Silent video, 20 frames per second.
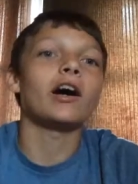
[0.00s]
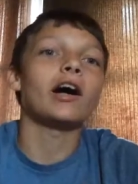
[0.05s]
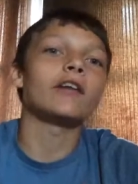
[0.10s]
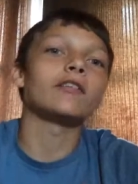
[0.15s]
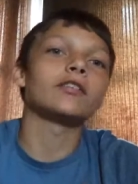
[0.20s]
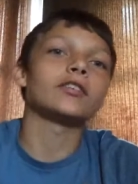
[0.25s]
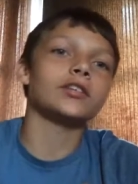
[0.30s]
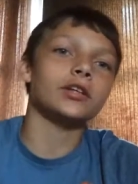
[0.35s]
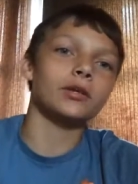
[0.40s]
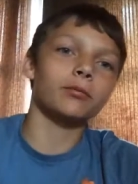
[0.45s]

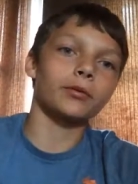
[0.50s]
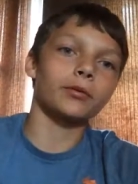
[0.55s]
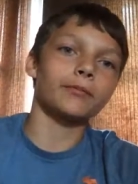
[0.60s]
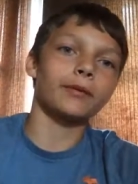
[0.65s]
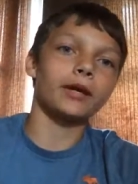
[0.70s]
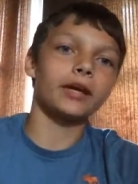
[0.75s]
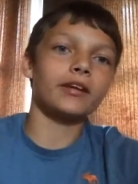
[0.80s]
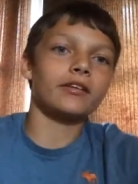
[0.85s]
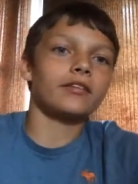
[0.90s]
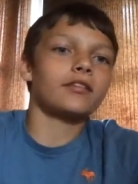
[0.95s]
5 summer
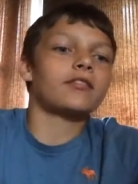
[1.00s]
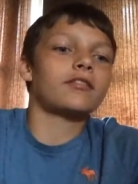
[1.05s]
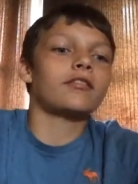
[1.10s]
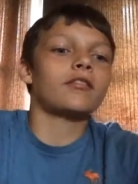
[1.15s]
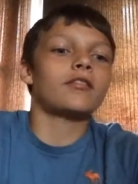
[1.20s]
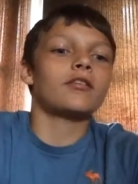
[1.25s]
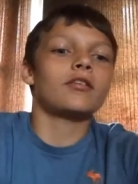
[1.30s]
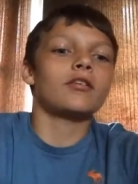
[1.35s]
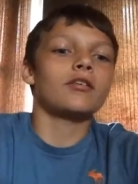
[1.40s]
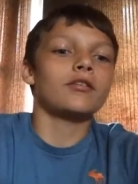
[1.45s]
baits.
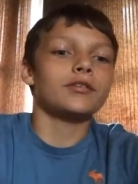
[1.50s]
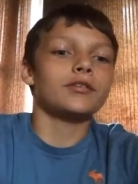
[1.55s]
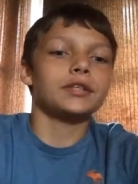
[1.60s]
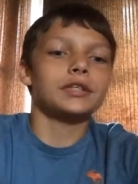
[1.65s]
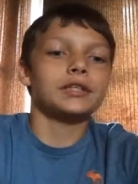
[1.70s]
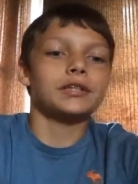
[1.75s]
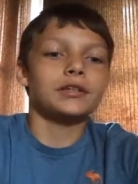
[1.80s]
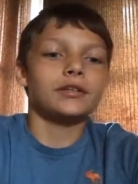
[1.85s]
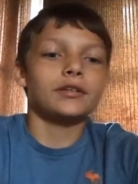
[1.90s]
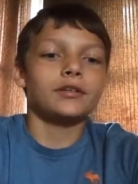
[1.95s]

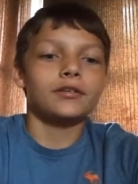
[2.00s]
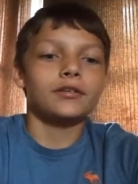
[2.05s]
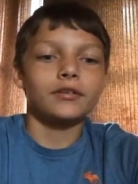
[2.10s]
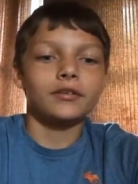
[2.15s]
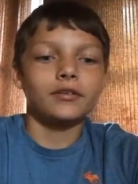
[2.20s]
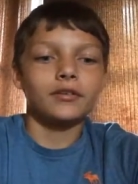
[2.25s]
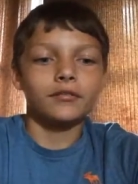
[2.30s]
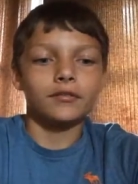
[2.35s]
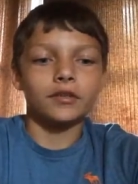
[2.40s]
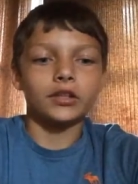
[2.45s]

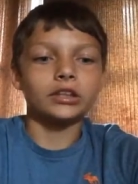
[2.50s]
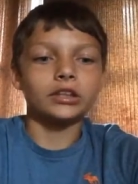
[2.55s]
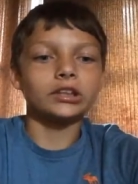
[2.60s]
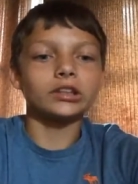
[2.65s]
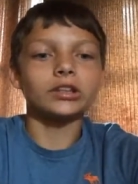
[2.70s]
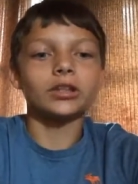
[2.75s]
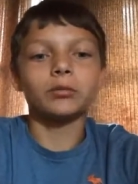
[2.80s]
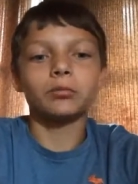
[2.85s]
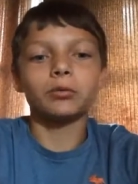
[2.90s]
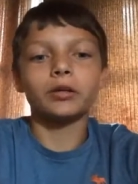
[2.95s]

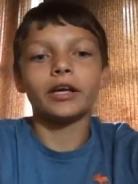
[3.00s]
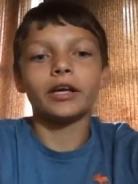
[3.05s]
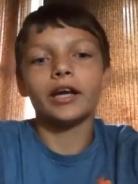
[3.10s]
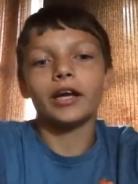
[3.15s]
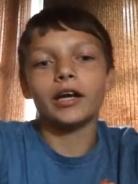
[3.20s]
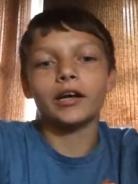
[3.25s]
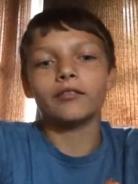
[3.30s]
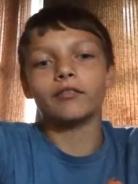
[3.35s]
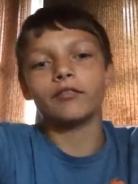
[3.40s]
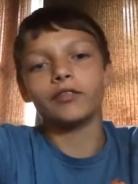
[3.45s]
First up we
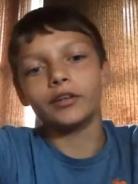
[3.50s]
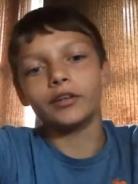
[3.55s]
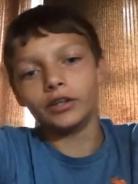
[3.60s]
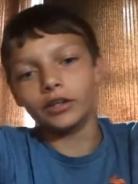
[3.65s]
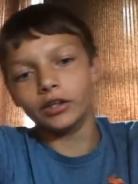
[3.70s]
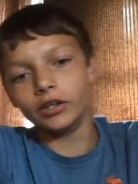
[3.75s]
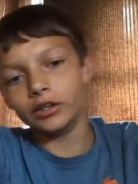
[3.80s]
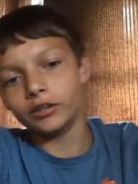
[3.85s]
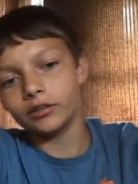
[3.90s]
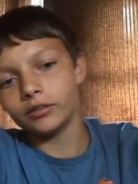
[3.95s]
have
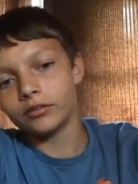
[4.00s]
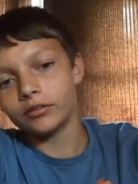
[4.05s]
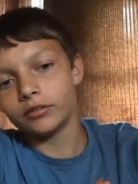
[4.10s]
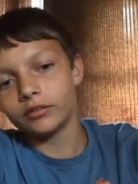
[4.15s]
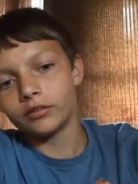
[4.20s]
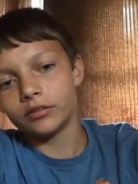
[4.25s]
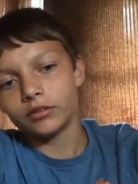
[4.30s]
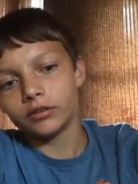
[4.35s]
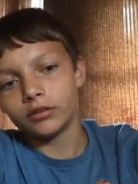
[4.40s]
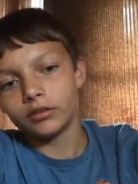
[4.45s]
the
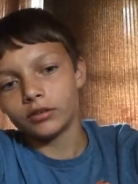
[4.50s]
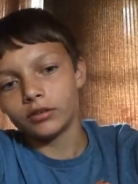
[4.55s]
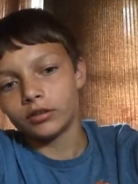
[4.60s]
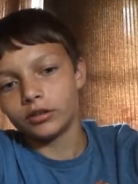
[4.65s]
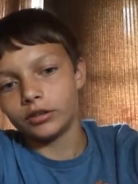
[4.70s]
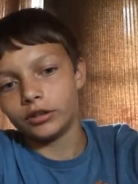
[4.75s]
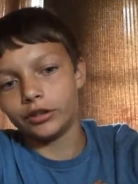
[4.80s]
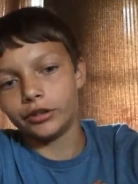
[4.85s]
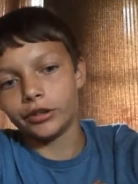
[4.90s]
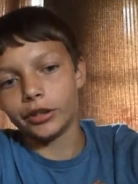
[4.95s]

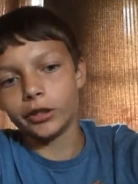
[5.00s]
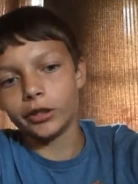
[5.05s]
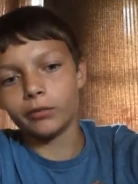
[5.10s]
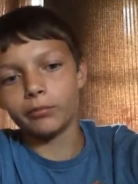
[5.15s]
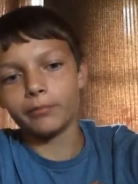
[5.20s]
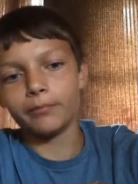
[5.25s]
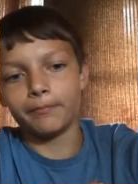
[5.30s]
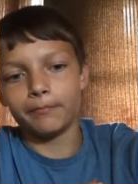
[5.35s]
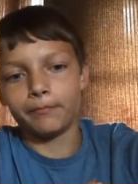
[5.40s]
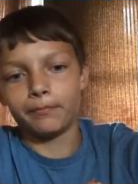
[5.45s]

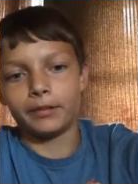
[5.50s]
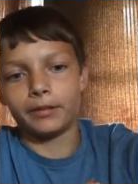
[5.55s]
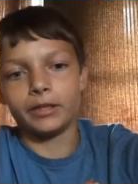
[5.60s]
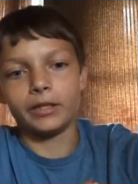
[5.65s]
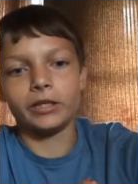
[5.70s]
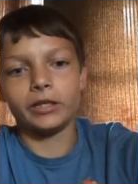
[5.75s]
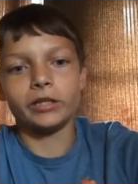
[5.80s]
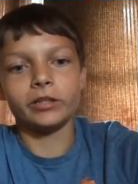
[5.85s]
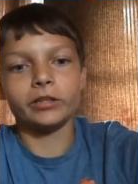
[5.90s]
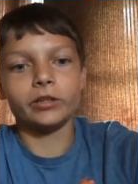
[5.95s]
Yum
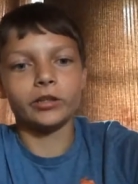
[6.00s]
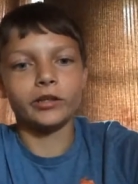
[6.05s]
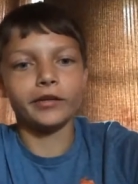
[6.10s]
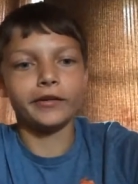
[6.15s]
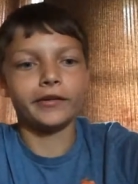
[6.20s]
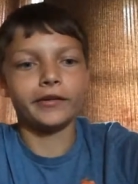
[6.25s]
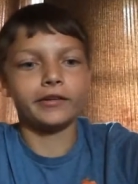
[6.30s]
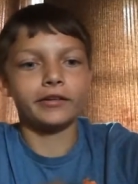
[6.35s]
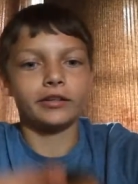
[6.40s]
Dinger.